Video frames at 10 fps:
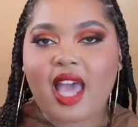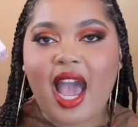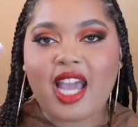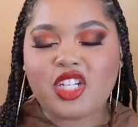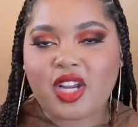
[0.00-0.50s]
the
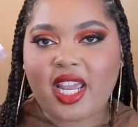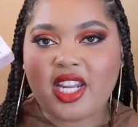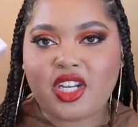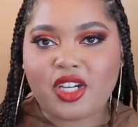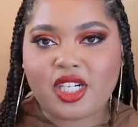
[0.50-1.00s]
Hydrate
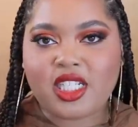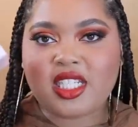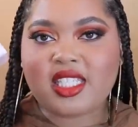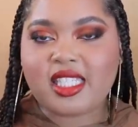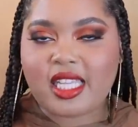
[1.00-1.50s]
and
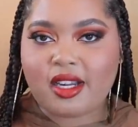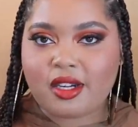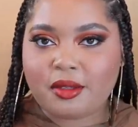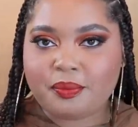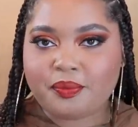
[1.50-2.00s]
Nourish
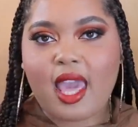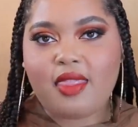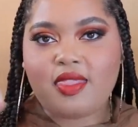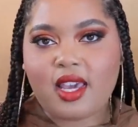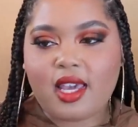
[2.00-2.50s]
Serum,
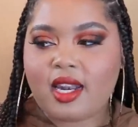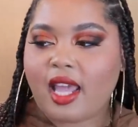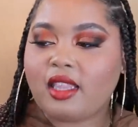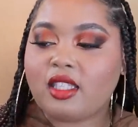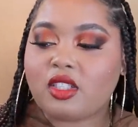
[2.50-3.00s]
and then
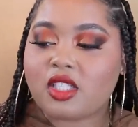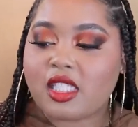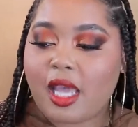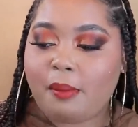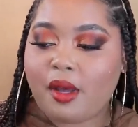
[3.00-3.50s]
a little
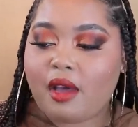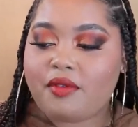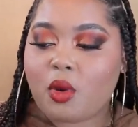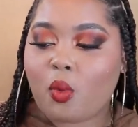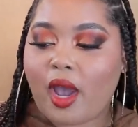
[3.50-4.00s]
sample
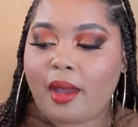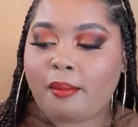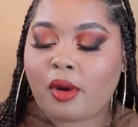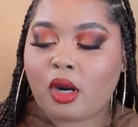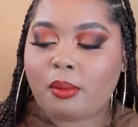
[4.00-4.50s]
of the
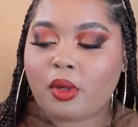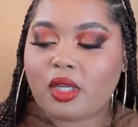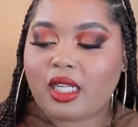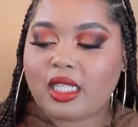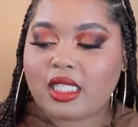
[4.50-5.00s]
White Marble
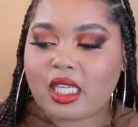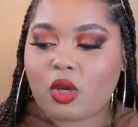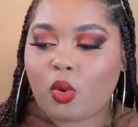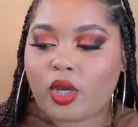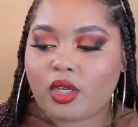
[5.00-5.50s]

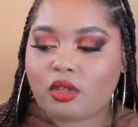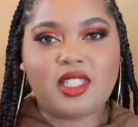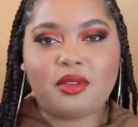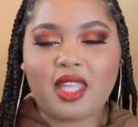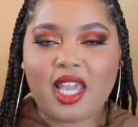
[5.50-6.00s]
Cleansing Oil.
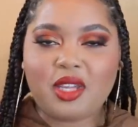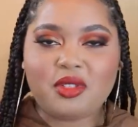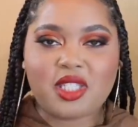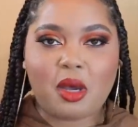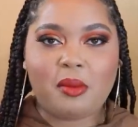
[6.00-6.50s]
So thank
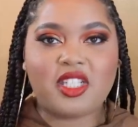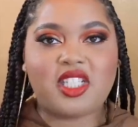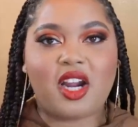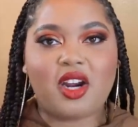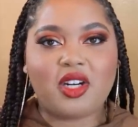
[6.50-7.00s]
you so
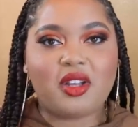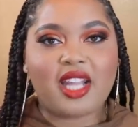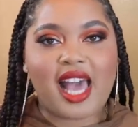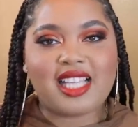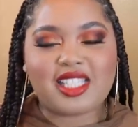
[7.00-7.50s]
much to Erno
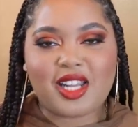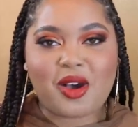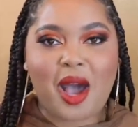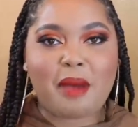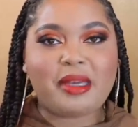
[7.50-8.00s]

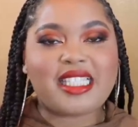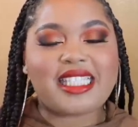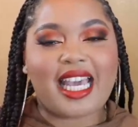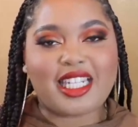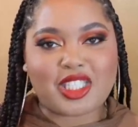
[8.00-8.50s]
Laszlo. I'm
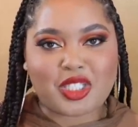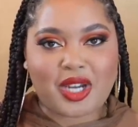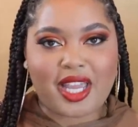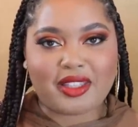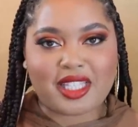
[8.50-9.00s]
excited to
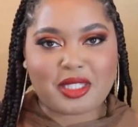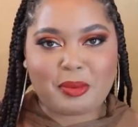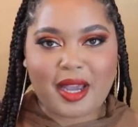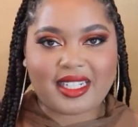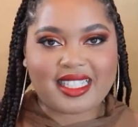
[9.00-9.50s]
try out these
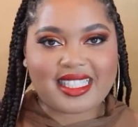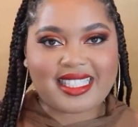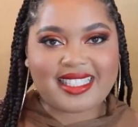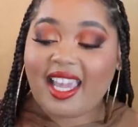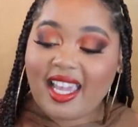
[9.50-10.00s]
products.
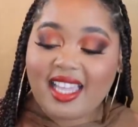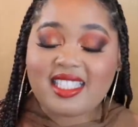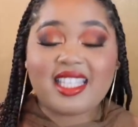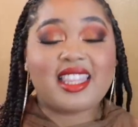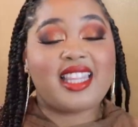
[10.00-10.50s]

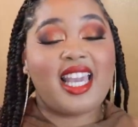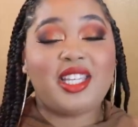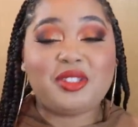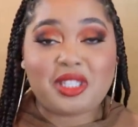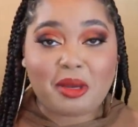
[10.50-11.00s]
And
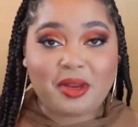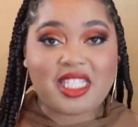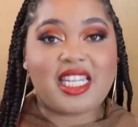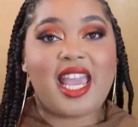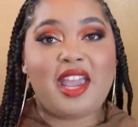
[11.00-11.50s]
thank you so
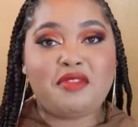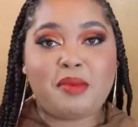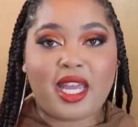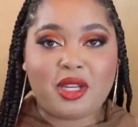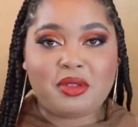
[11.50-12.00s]
much to
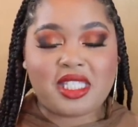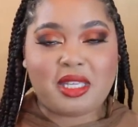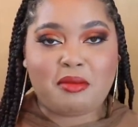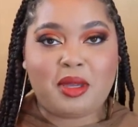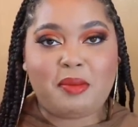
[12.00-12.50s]
everybody who
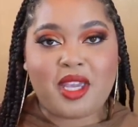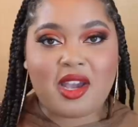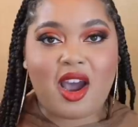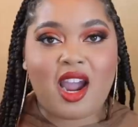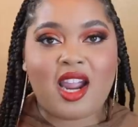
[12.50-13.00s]
sent me
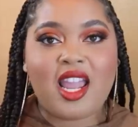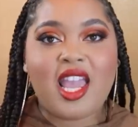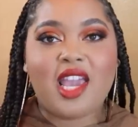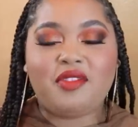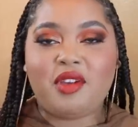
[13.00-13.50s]
PR.
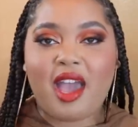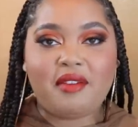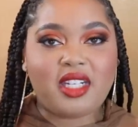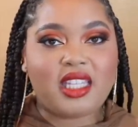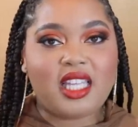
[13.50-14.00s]
If you
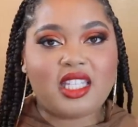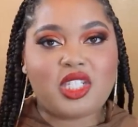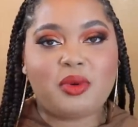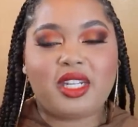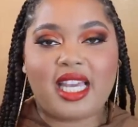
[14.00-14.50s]
have anything
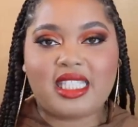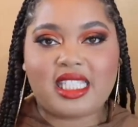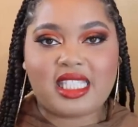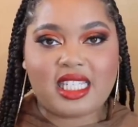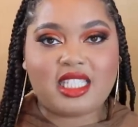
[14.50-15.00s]
that you would like
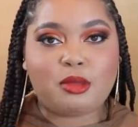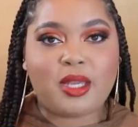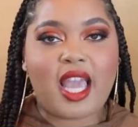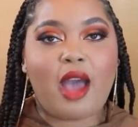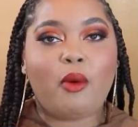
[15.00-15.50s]
to send
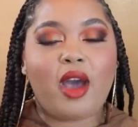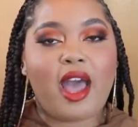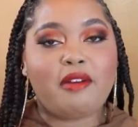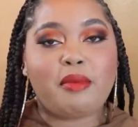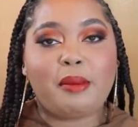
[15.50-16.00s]
me, I will
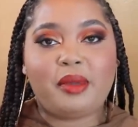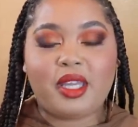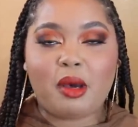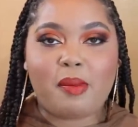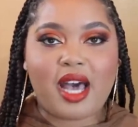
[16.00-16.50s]
have my
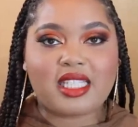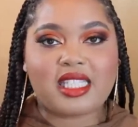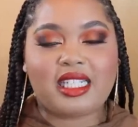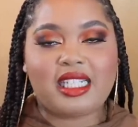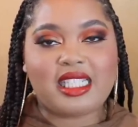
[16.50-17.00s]
P.O.
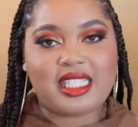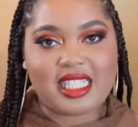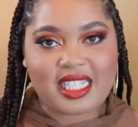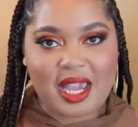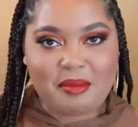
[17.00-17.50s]
box
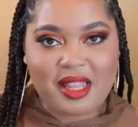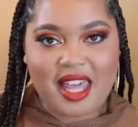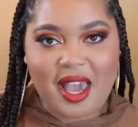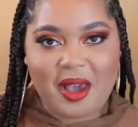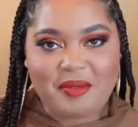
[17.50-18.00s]
listed down
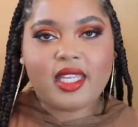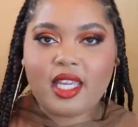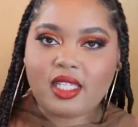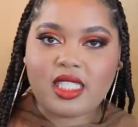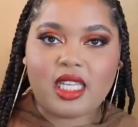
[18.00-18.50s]
below.
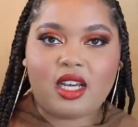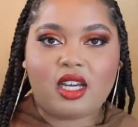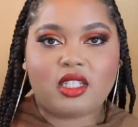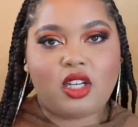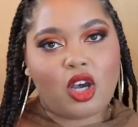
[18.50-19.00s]
Kelsee
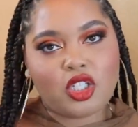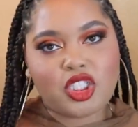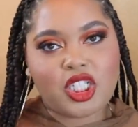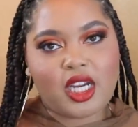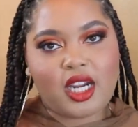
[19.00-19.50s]
on
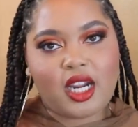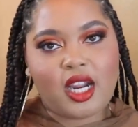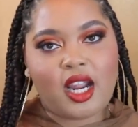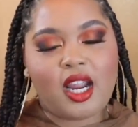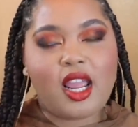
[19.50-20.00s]

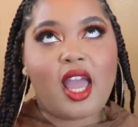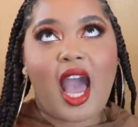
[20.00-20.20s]
Culture.